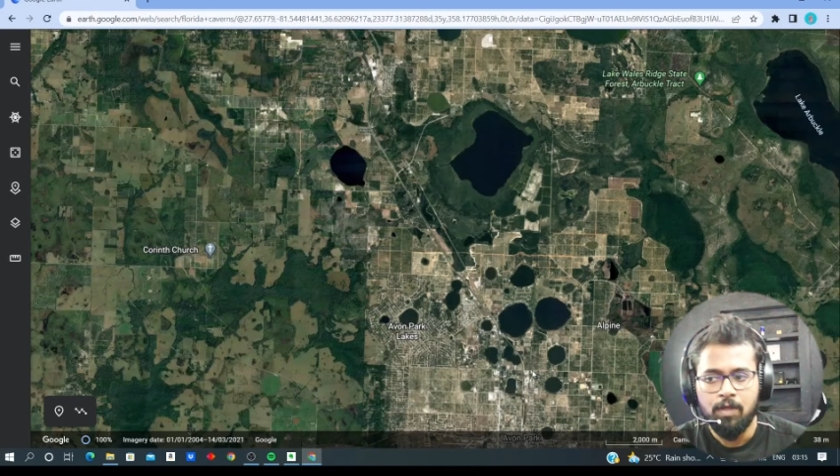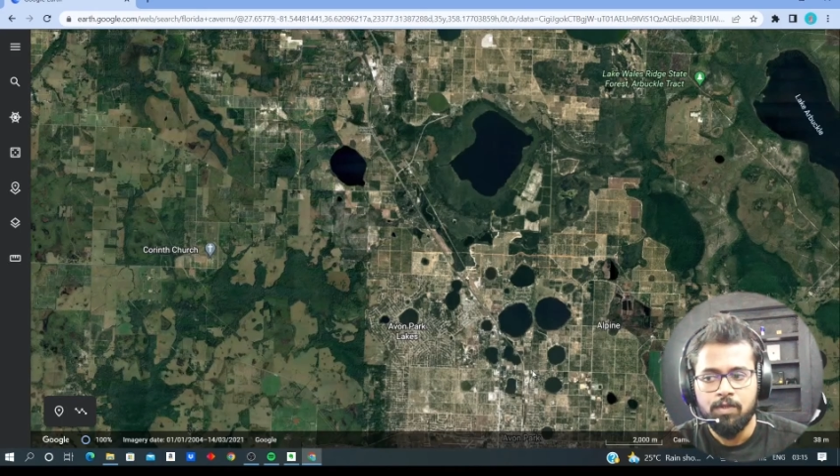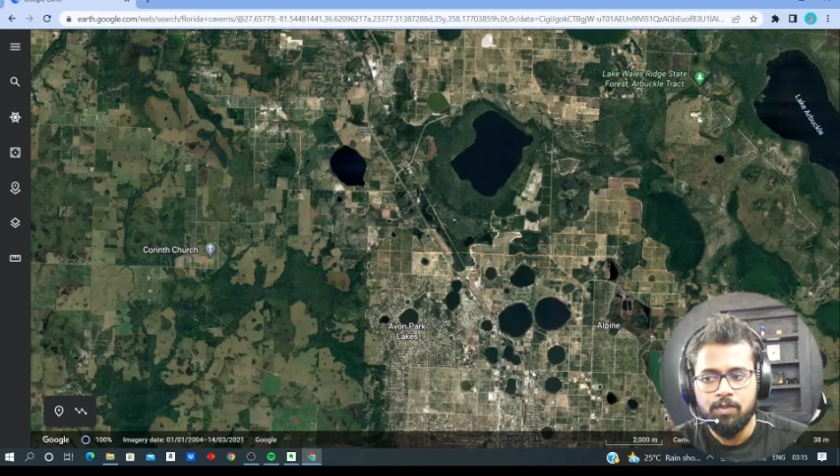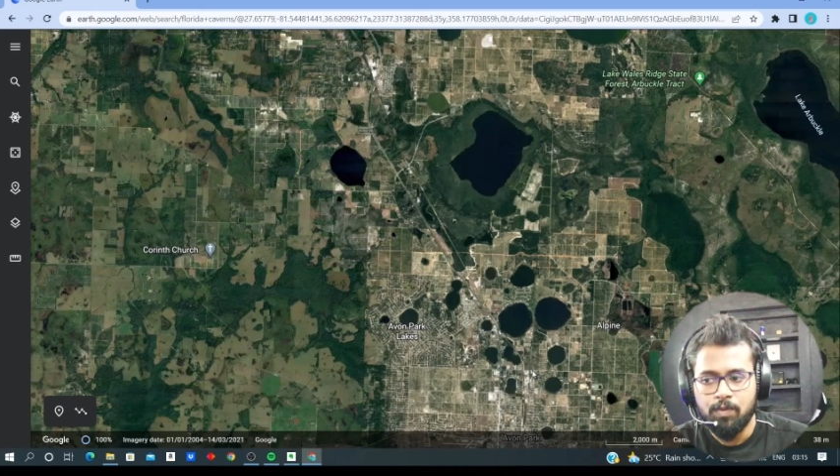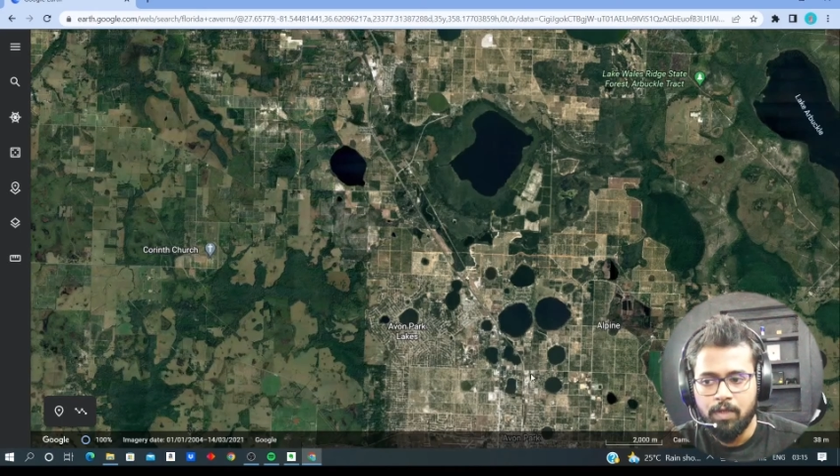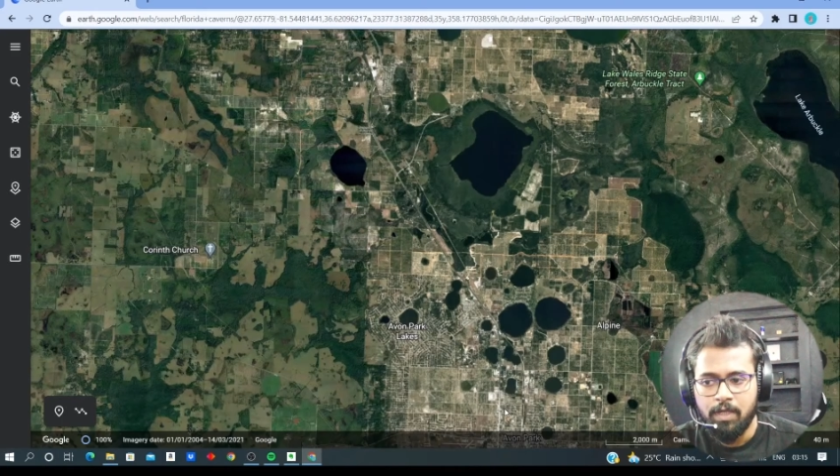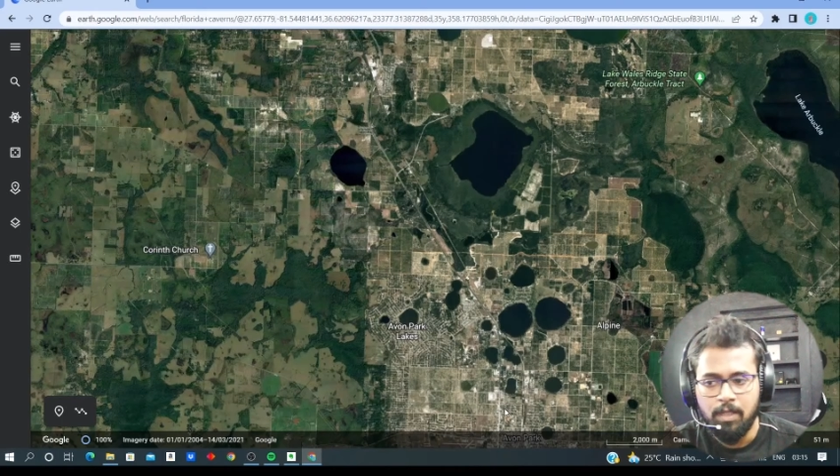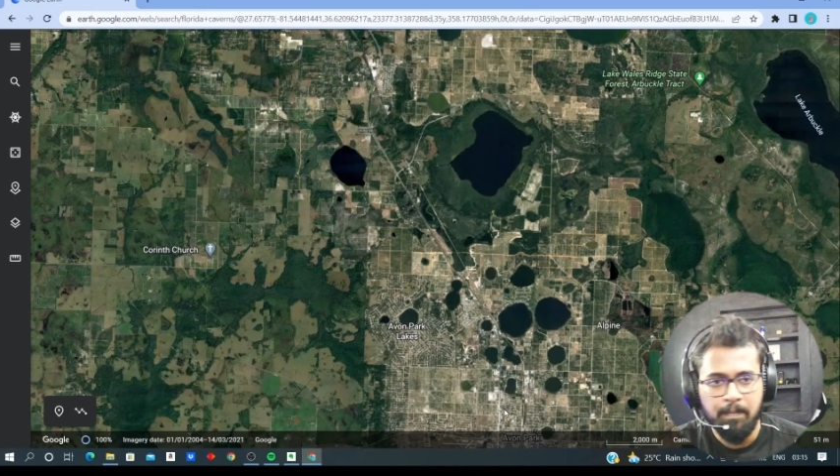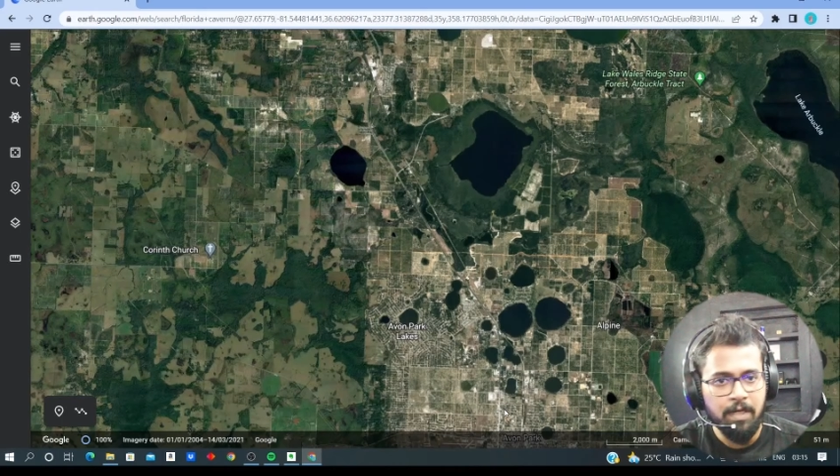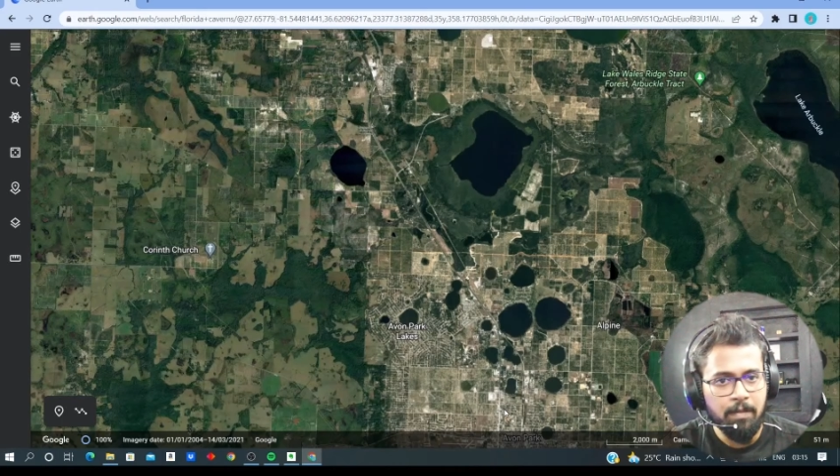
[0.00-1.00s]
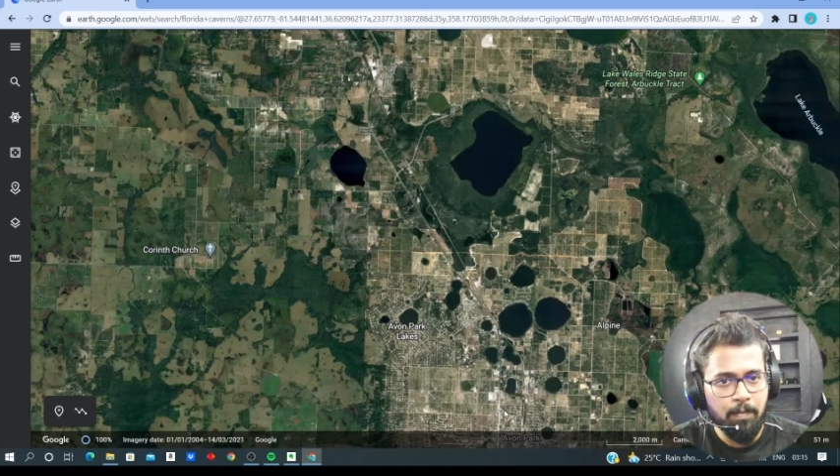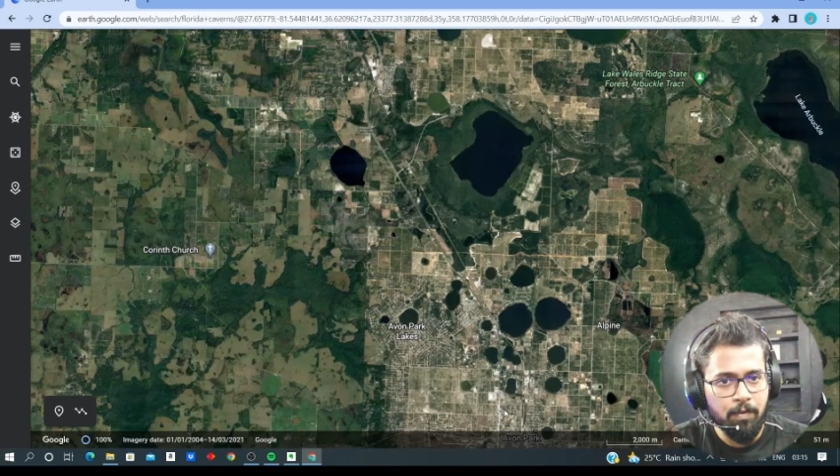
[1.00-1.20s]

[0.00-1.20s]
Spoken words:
So in the mid